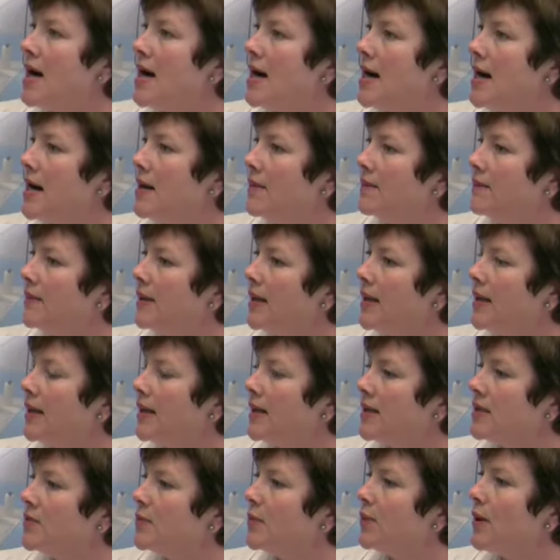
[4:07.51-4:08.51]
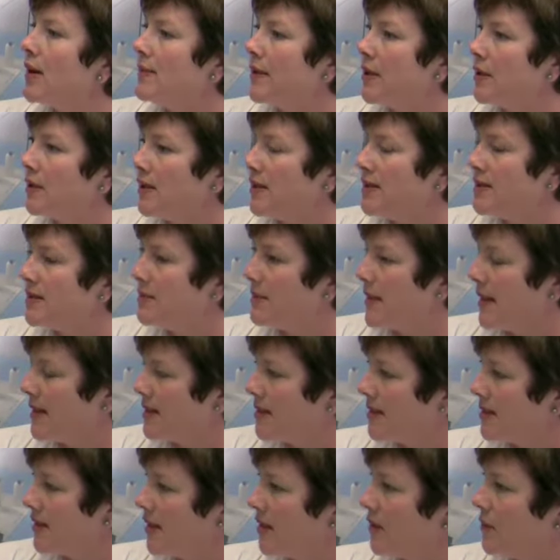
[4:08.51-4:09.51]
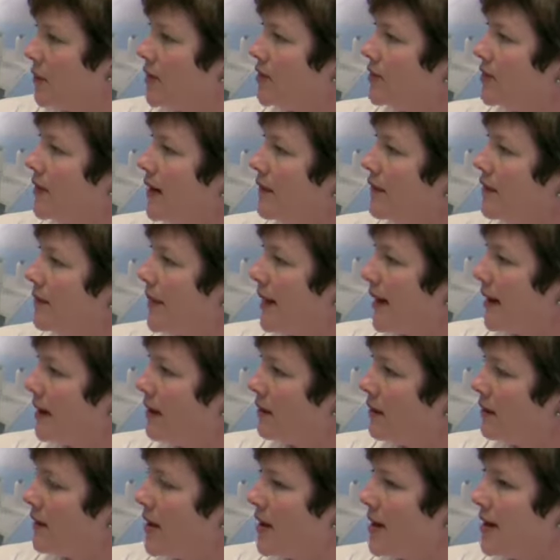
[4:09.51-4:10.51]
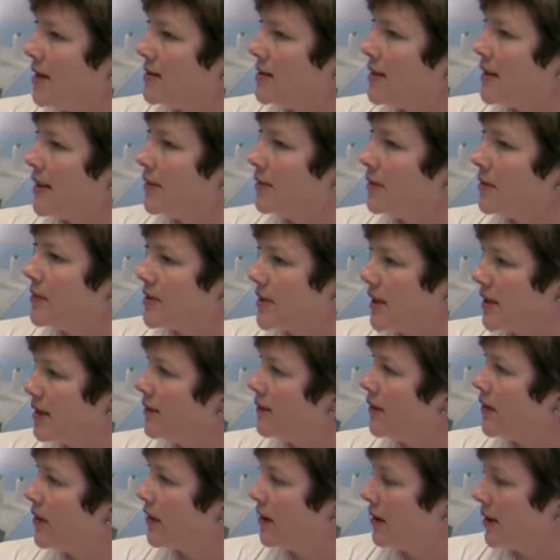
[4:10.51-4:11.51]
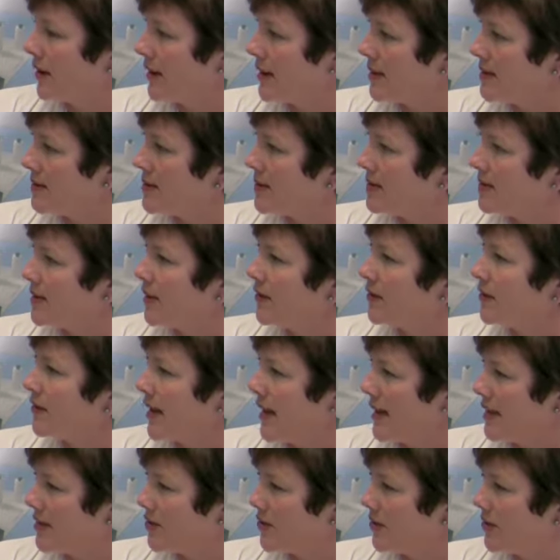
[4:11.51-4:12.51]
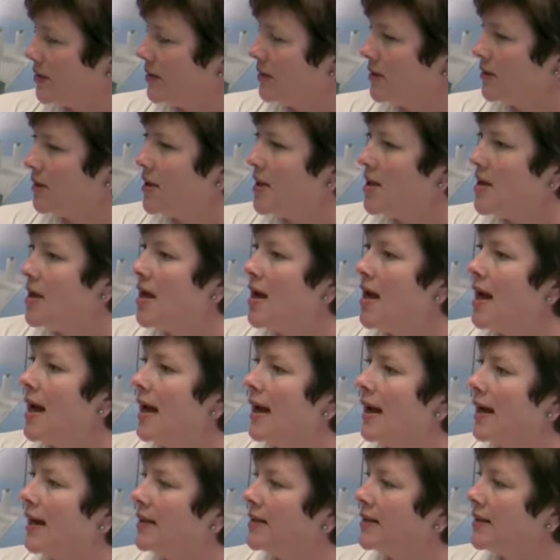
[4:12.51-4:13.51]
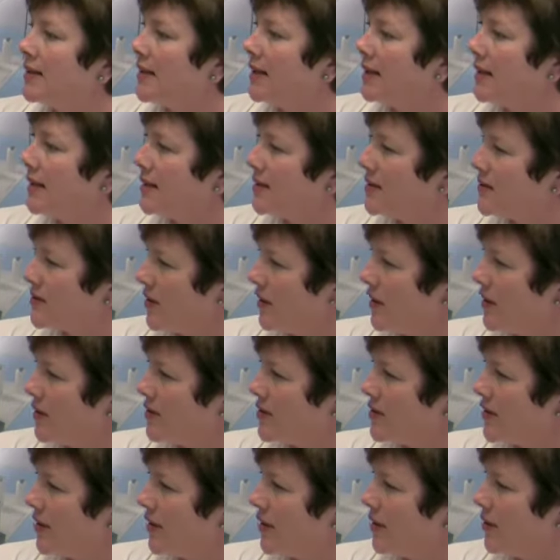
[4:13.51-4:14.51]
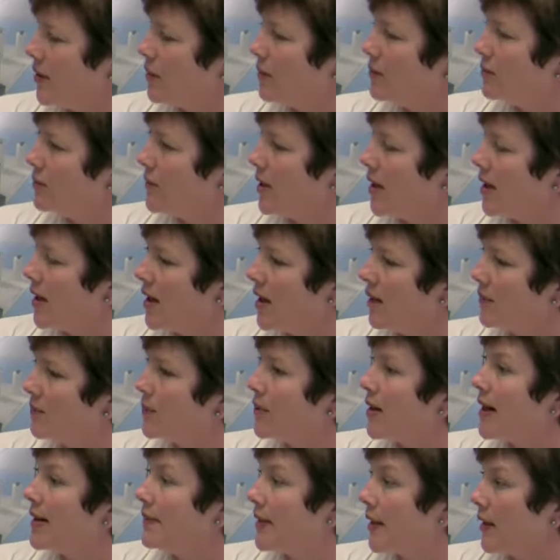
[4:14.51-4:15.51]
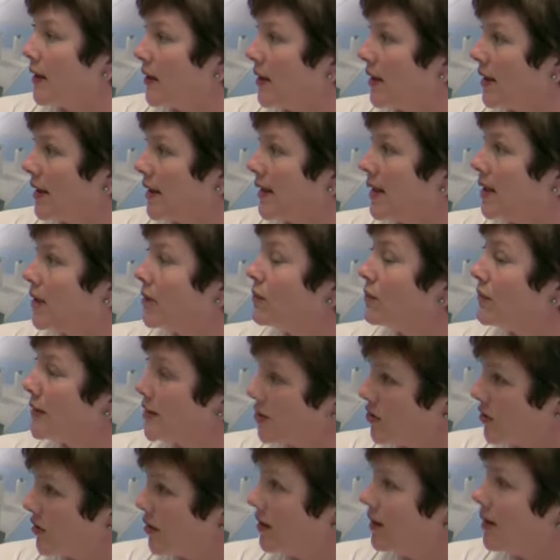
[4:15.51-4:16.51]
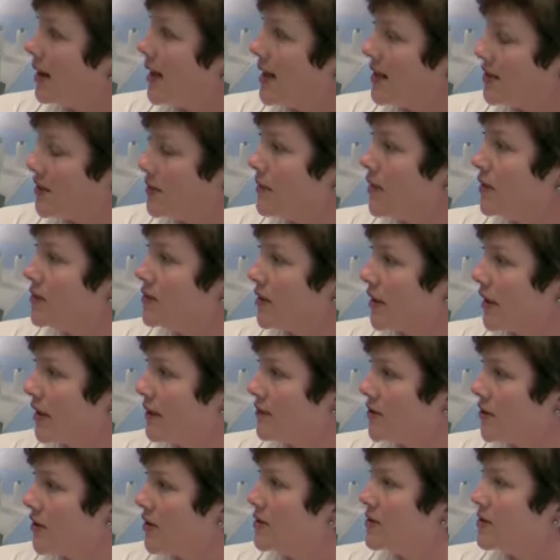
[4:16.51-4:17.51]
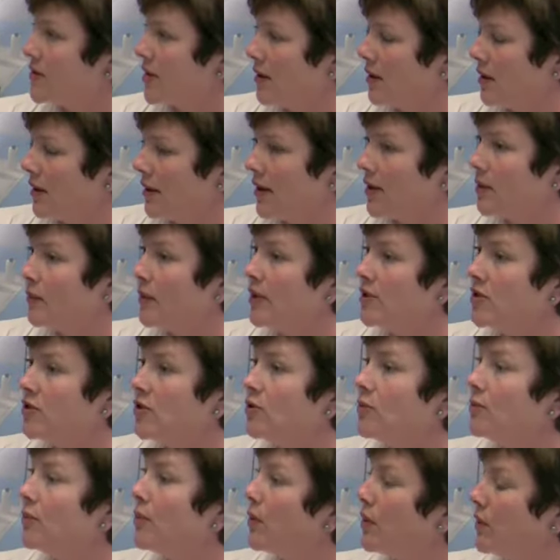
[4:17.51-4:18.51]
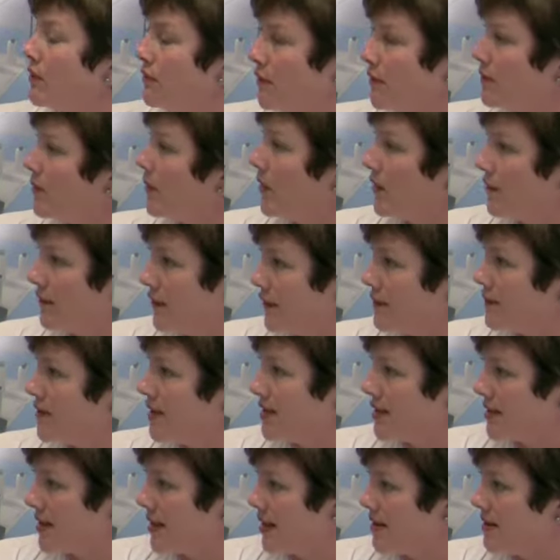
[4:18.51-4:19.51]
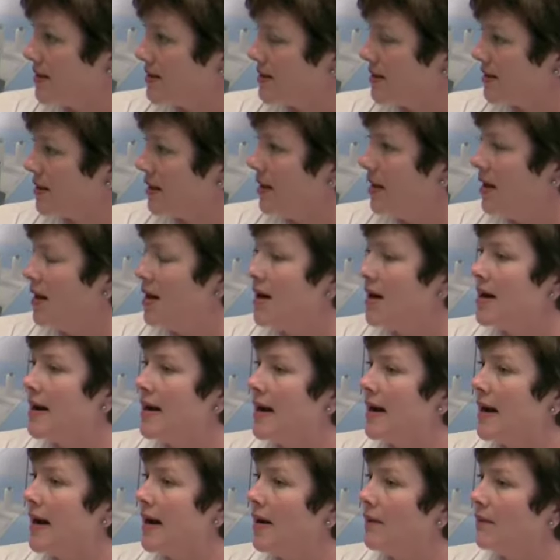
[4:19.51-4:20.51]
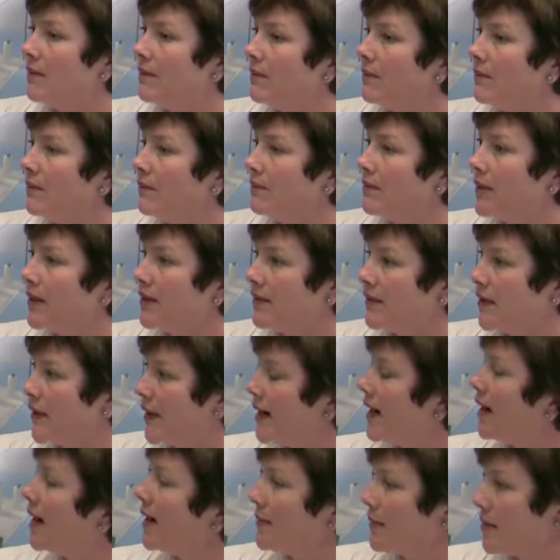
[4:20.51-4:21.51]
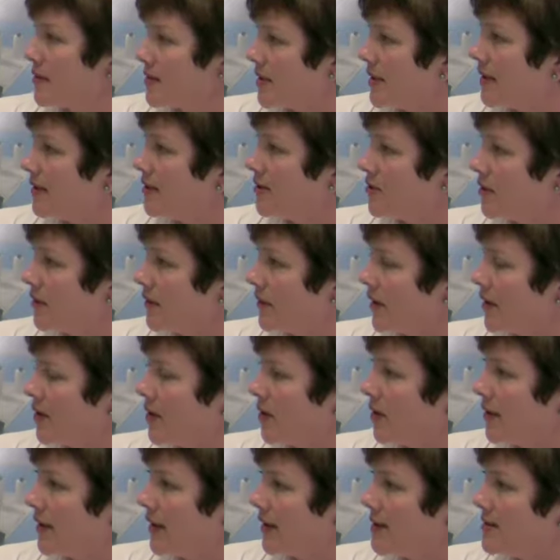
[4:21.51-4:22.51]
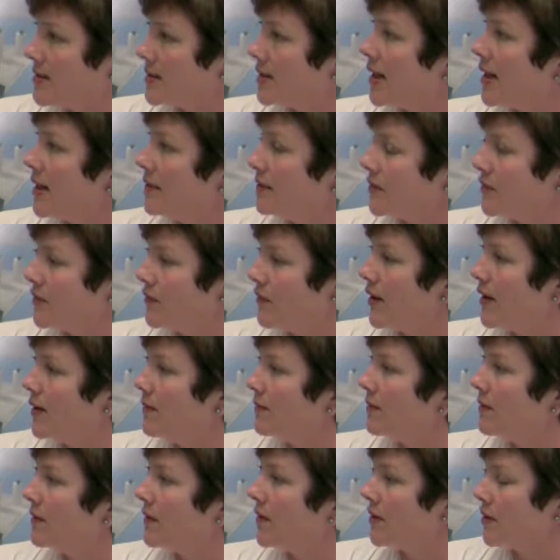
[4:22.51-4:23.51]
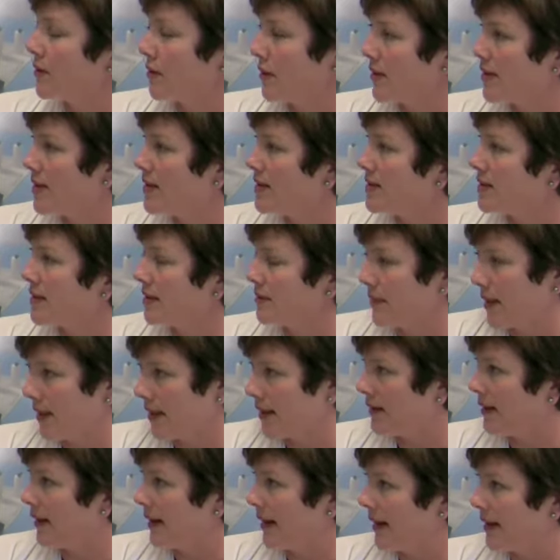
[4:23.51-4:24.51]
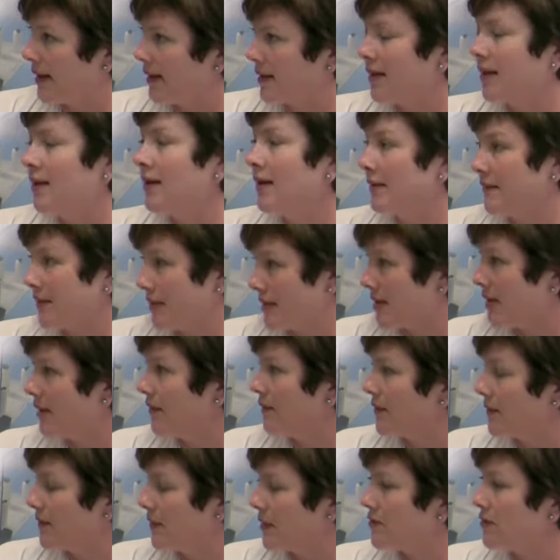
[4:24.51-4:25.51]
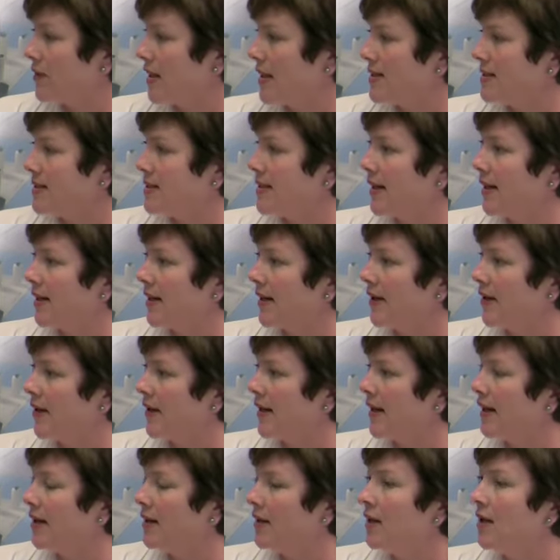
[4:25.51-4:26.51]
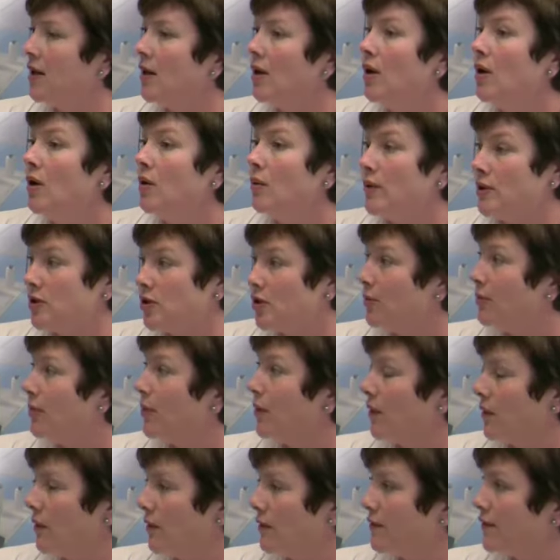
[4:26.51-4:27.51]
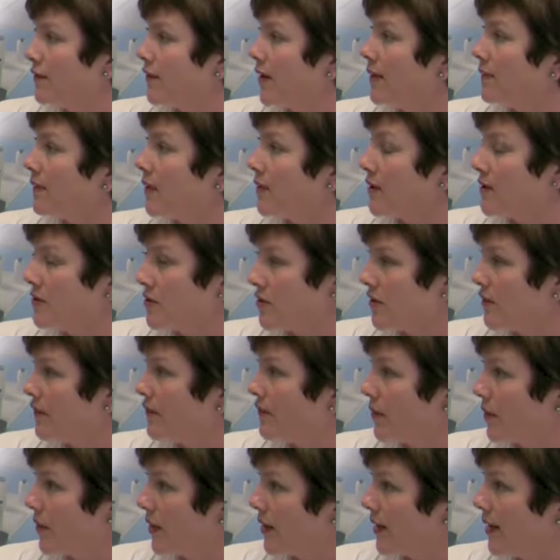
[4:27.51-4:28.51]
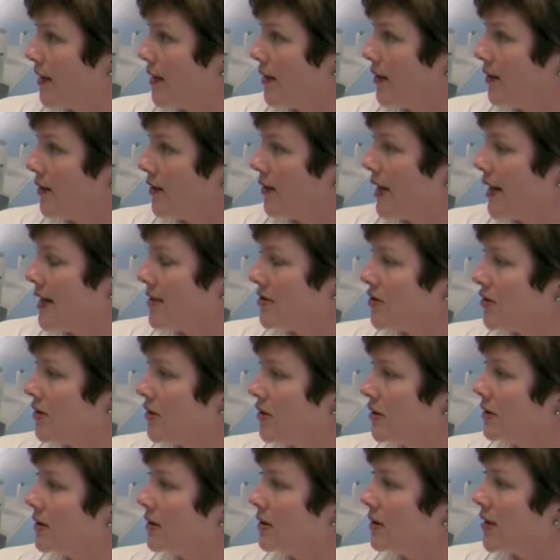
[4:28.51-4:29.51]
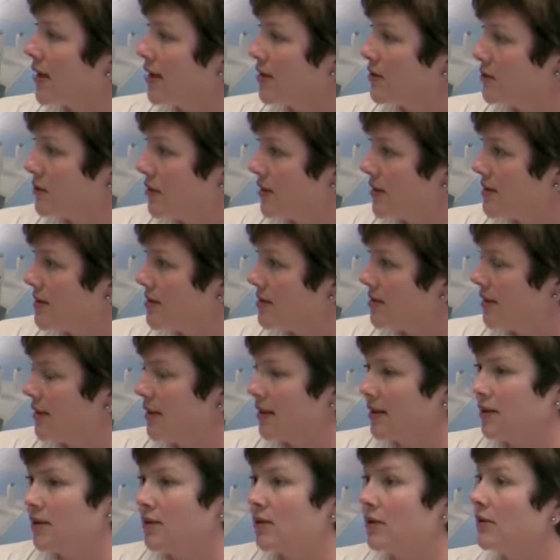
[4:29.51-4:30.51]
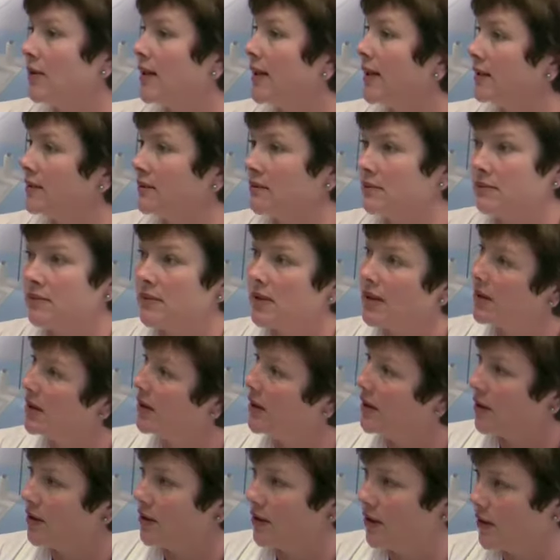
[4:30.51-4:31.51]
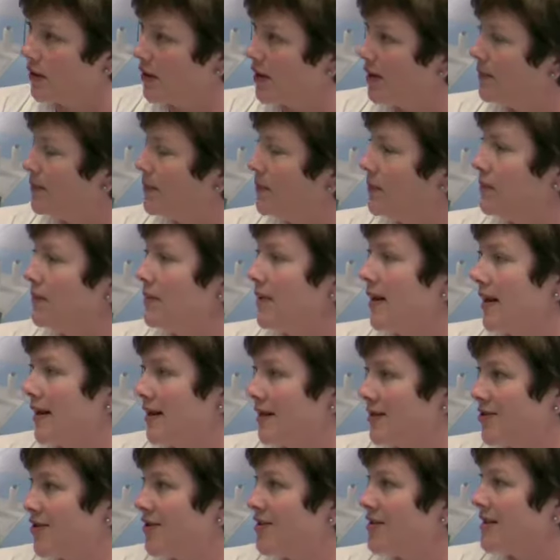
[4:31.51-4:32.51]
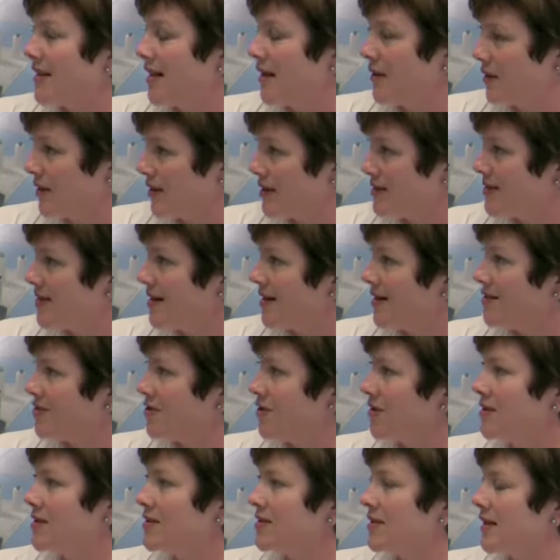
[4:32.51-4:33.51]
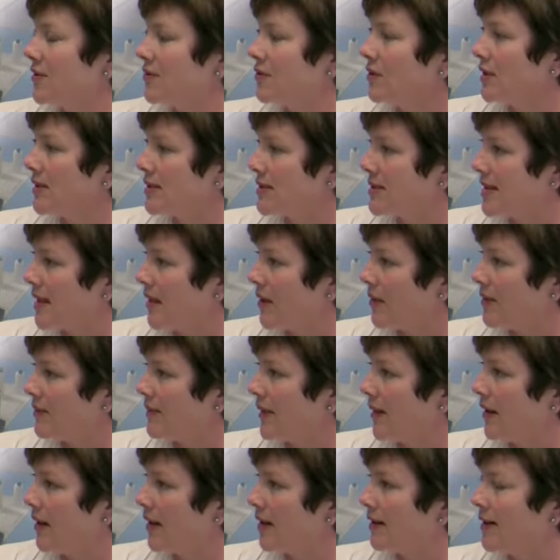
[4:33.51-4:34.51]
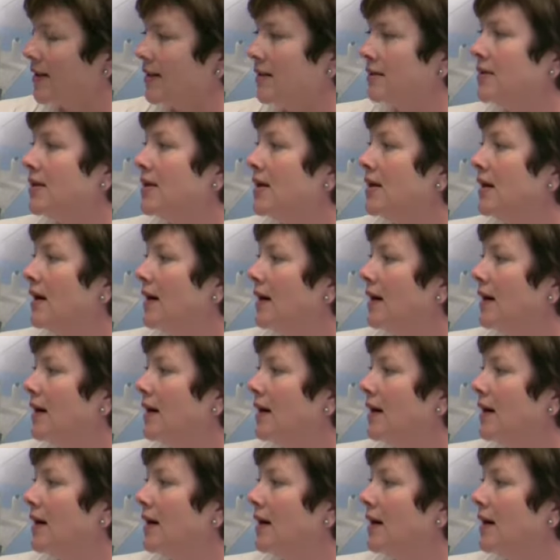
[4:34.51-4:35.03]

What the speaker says: It is primarily domestic. We drive about 10% of our audience is international. And it is also primarily regional, as most gift shows are. We do pull from all 50 states. But a very high percentage of our audience comes from the Northeast and Mid-Atlantic, and obviously from the tri-state area. We do pull from close to 40 international countries, including Europe, Asia, Southeast Asia, Central and South America.